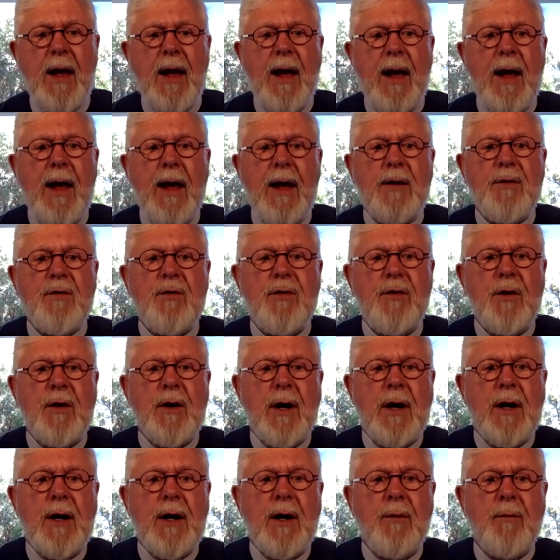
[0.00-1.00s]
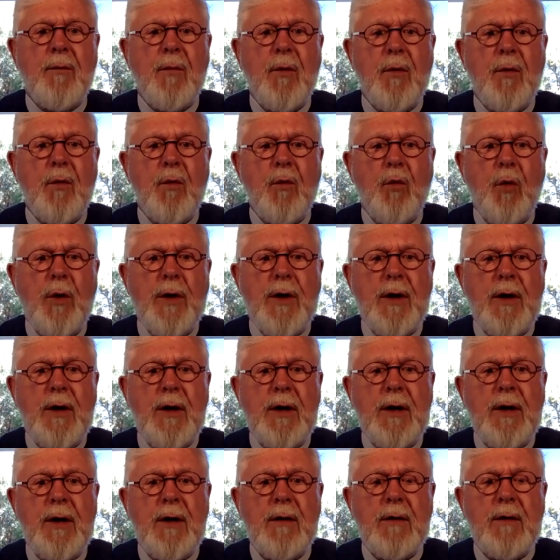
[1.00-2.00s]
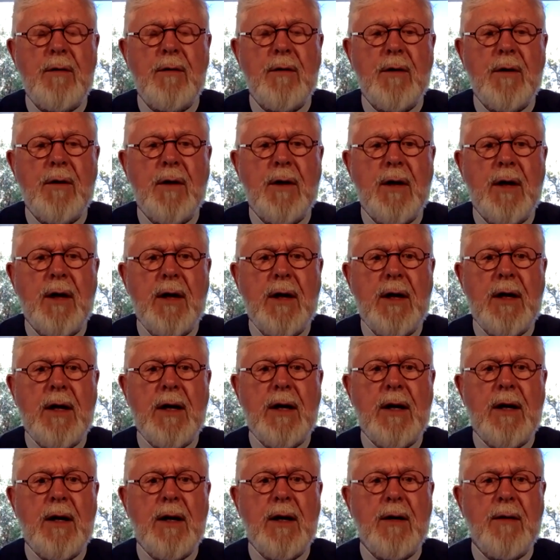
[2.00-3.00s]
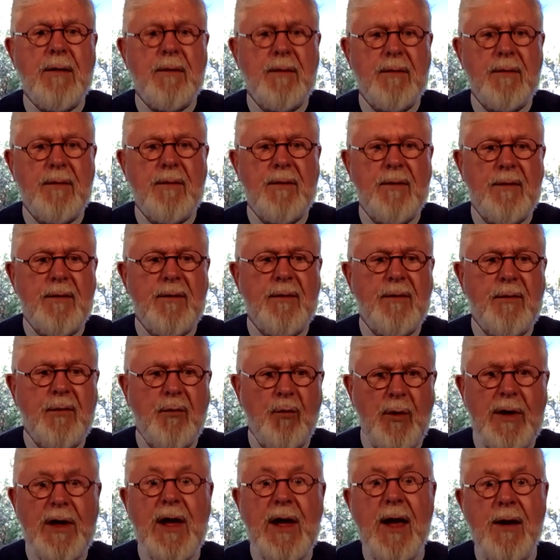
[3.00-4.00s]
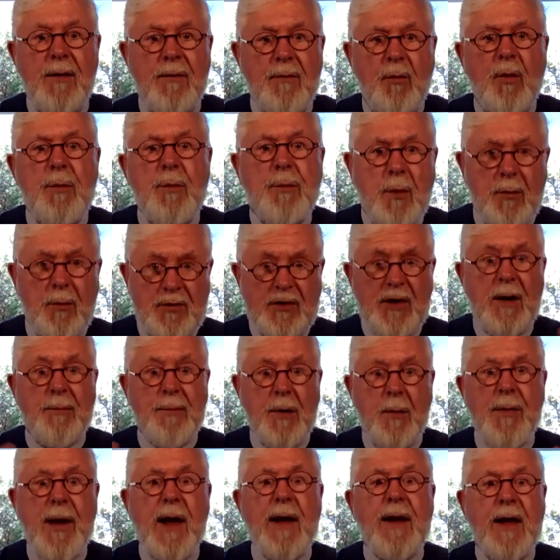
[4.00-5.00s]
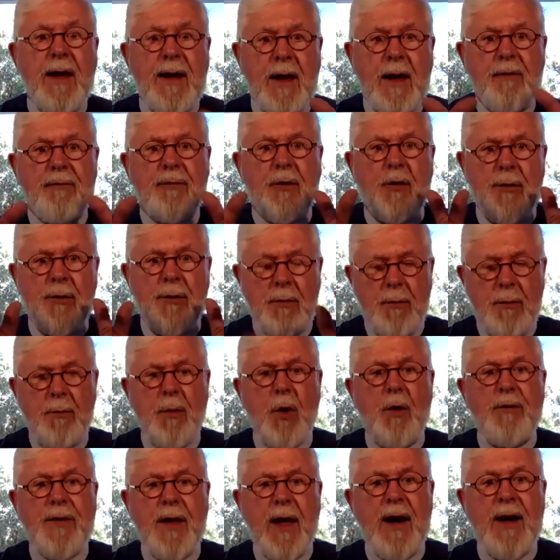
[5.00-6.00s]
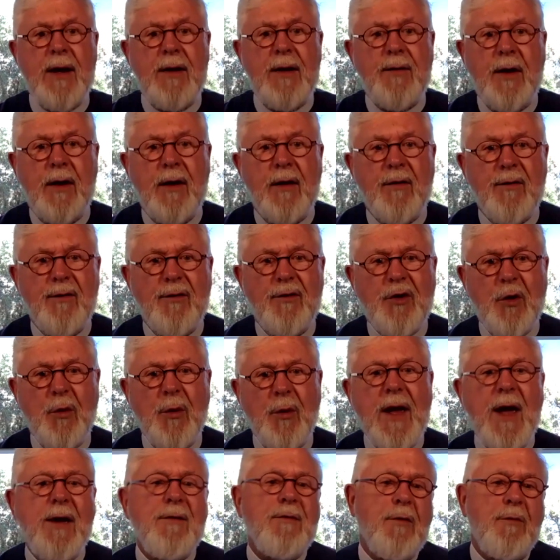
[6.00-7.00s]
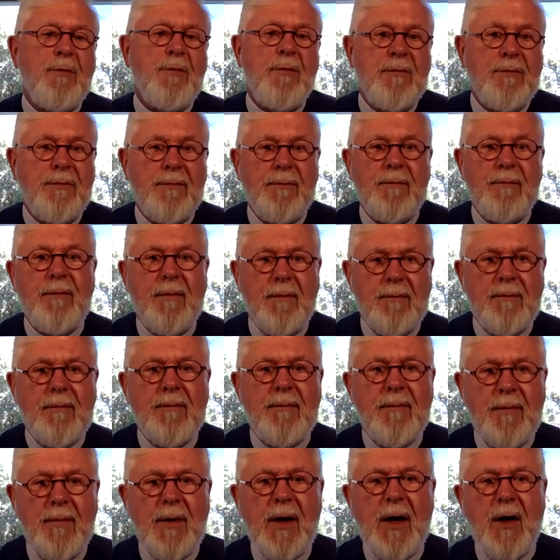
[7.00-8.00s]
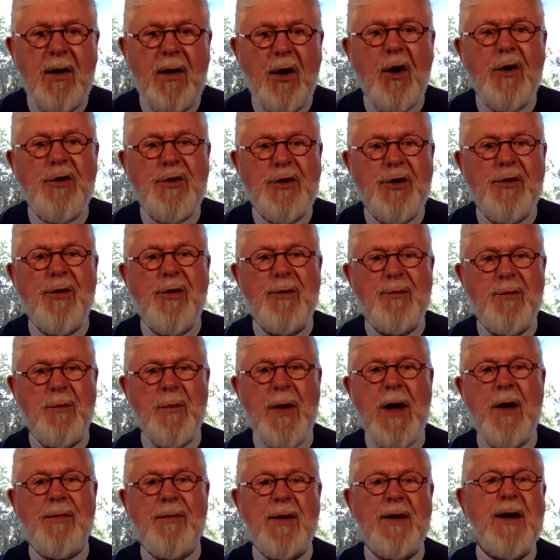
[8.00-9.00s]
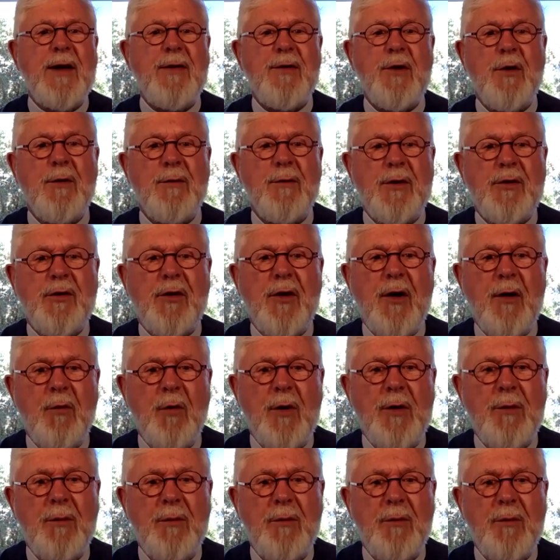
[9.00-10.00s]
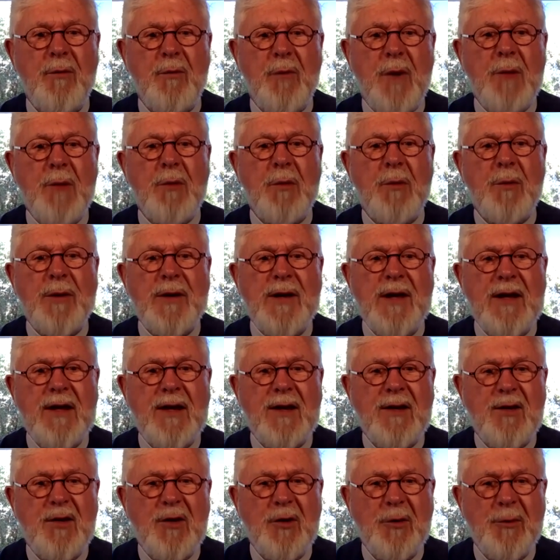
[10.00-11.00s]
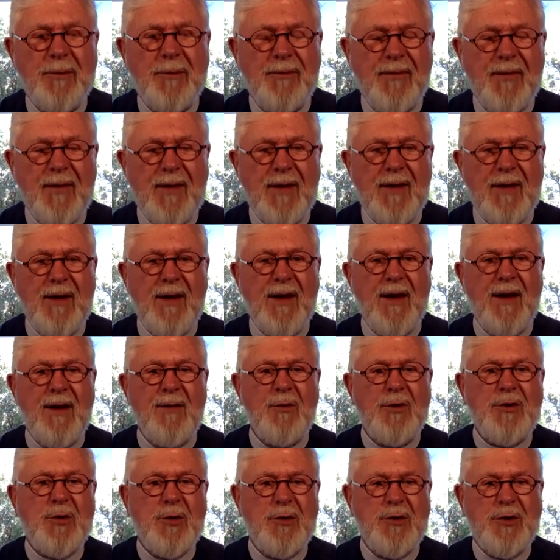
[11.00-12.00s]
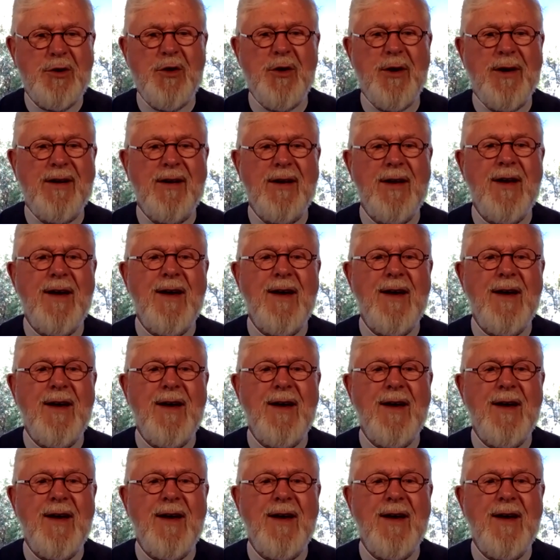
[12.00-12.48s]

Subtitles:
And we set up a bank account for them and put that in there. So we gave them, a larger amount than either of us thought we probably needed to, which was good.